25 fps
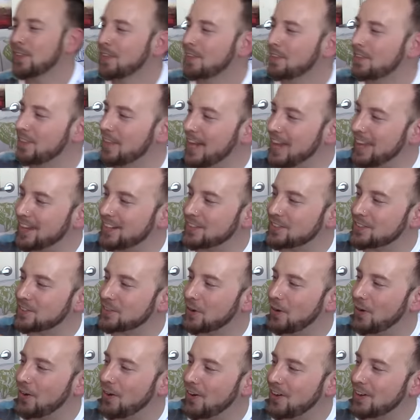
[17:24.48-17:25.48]
That is
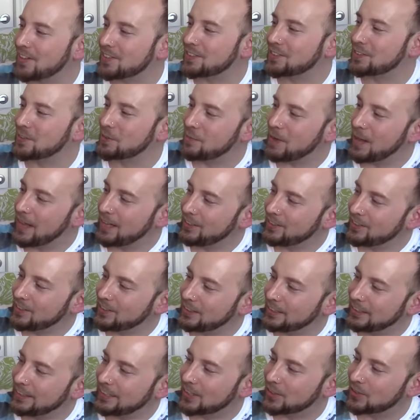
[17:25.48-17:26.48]
awesome. And
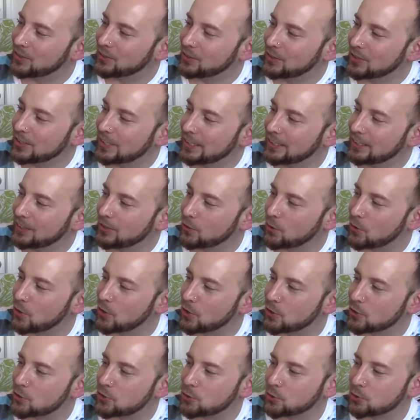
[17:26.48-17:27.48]
yo, look at little
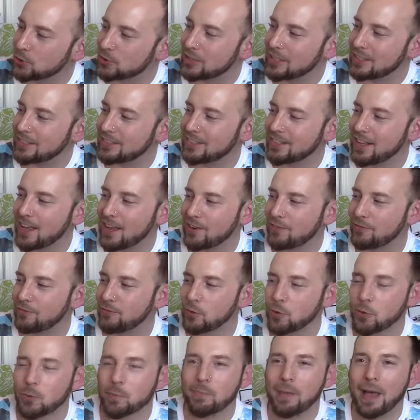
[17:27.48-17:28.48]
Herschel's. It's not a
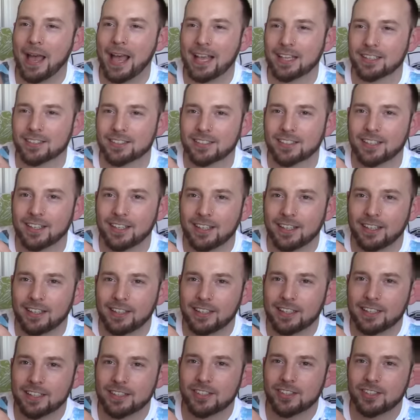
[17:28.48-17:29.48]
full mask.
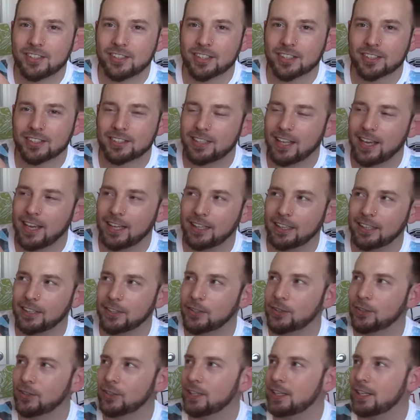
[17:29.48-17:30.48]
It's just a
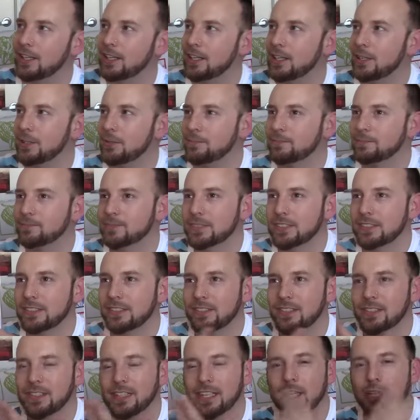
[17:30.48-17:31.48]
little,
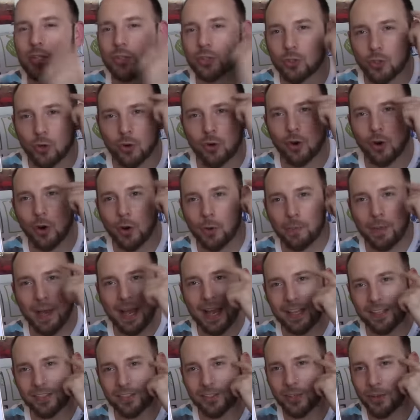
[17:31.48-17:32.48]
like a Zorro
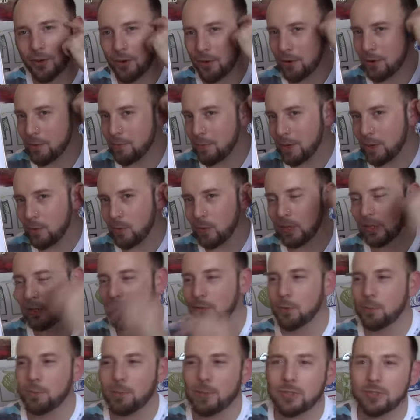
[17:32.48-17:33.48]
mask, you know what I mean? With a
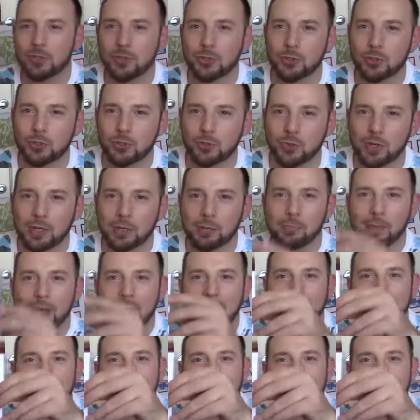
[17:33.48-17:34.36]
little piece of string back